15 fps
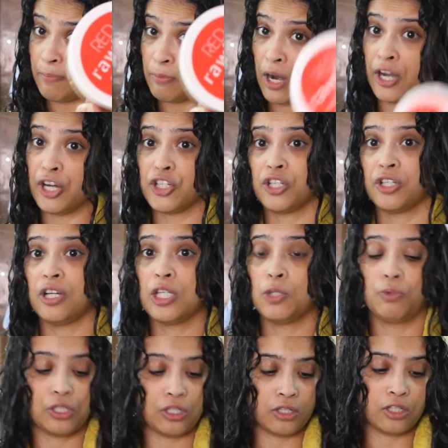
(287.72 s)
deep
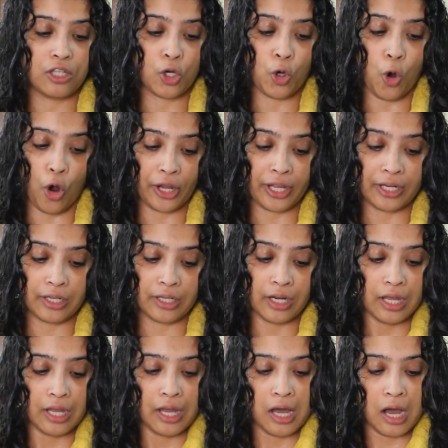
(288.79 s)
conditioners, which is the Rockin'